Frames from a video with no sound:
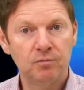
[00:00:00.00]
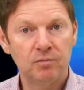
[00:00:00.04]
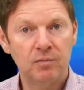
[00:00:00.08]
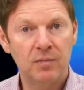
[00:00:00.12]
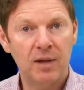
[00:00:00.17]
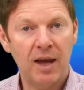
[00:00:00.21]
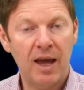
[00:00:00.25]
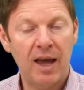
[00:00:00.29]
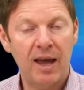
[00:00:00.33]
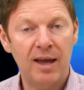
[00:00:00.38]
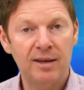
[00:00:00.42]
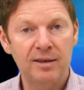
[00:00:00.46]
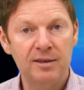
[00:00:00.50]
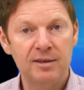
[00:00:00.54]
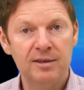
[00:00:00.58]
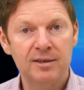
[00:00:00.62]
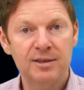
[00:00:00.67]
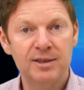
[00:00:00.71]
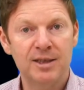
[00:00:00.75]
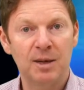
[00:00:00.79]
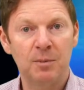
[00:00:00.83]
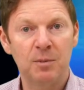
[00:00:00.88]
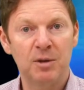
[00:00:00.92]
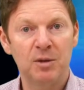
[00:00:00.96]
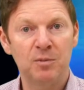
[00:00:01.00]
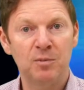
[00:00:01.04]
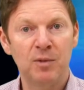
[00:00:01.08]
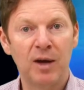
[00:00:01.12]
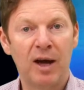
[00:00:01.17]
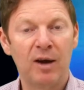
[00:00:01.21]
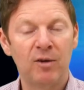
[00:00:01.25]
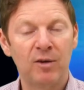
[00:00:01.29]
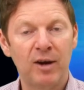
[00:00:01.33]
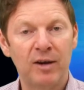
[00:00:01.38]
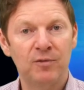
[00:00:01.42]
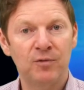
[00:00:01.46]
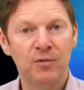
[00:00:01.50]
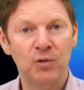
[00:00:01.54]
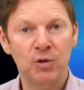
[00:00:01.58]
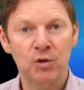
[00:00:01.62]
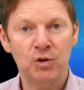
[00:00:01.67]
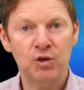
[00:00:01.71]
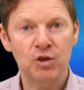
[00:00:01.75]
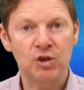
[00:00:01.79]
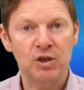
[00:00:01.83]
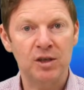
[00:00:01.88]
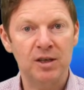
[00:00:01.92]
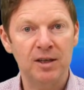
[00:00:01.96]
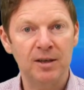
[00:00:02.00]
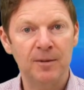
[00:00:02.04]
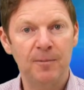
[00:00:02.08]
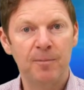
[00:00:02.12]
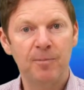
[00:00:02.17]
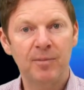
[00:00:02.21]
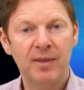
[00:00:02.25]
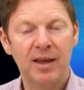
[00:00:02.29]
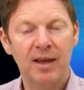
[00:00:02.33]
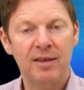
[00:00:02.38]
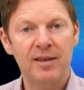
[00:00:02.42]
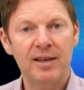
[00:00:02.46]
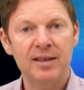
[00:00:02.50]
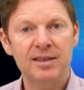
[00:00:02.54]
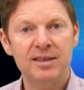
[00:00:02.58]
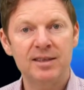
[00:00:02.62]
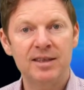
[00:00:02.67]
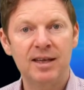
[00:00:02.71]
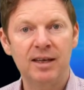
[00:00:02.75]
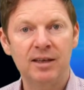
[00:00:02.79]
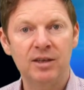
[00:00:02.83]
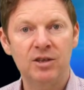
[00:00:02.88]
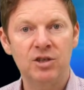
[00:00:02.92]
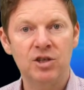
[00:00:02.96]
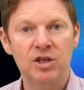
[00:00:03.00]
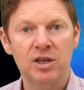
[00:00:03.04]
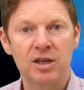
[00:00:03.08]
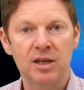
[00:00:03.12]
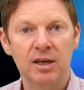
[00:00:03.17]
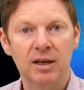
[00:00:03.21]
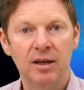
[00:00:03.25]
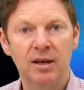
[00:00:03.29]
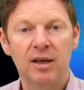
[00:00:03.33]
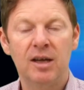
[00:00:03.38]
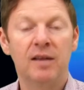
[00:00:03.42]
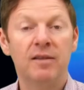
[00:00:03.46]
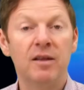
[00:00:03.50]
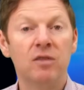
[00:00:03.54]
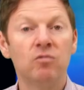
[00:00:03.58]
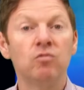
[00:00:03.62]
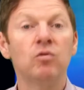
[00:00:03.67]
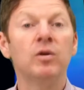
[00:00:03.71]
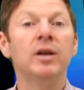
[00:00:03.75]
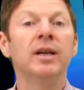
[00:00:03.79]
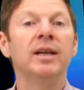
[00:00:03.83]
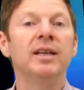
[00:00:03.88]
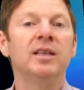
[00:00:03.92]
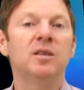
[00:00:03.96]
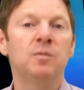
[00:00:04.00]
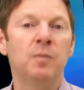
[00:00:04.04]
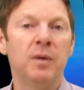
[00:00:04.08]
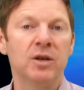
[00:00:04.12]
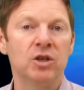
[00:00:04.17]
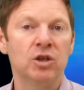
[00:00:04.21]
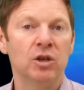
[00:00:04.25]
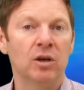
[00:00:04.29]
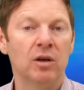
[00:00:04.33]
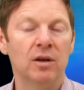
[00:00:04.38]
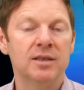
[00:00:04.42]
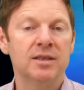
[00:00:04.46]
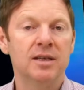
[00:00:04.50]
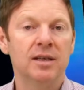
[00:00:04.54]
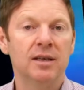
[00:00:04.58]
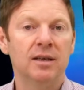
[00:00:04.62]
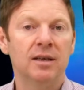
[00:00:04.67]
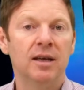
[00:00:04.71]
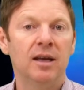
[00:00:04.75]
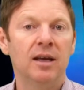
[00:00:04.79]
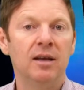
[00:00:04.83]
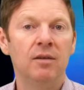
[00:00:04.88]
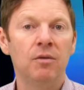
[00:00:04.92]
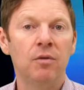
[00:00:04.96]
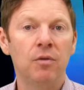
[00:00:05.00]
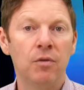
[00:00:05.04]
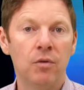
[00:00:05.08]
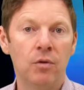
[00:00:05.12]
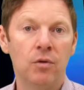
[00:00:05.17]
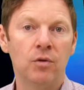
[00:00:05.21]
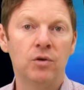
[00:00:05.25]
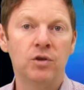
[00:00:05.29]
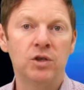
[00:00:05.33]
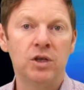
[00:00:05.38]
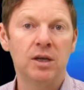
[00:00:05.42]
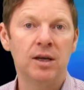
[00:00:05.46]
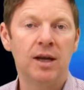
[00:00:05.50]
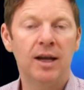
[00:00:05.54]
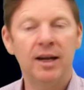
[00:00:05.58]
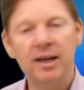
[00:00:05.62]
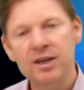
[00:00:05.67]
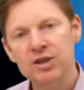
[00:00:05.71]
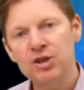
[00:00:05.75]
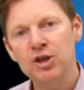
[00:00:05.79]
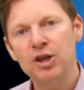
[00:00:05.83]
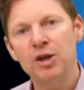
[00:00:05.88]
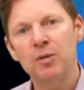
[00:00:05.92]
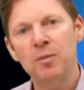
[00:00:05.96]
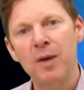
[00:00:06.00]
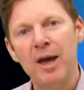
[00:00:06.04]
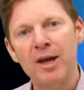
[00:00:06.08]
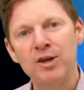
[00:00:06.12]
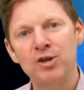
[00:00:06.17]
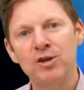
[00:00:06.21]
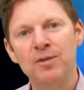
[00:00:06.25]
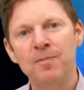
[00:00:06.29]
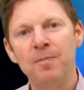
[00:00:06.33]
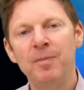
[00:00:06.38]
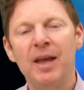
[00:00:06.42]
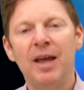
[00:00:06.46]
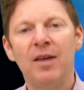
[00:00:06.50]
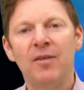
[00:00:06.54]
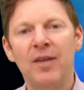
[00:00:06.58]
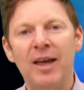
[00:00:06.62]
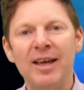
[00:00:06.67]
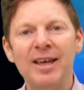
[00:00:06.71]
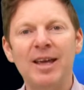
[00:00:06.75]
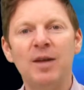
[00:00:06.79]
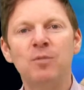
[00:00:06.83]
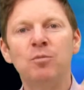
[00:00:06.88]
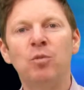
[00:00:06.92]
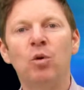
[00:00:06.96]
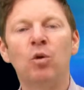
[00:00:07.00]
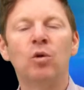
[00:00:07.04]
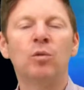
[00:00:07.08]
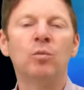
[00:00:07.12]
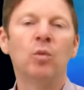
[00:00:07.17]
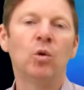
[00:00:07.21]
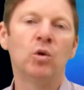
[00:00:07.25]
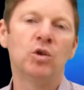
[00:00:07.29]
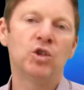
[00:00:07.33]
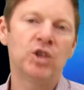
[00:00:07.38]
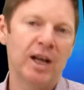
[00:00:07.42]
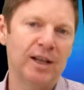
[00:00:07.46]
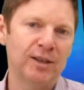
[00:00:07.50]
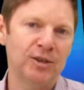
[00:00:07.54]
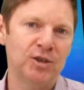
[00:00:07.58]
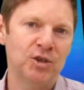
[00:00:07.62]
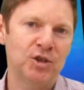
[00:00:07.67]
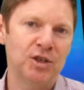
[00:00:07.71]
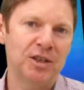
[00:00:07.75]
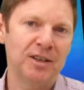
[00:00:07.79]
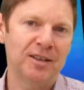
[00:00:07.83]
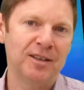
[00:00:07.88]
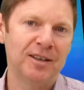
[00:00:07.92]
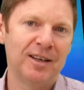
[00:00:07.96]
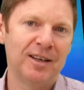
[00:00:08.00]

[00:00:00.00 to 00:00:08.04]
and some of them are at first year, and then second year, and then really specialising in third year. And as you can imagine, they get more and more challenging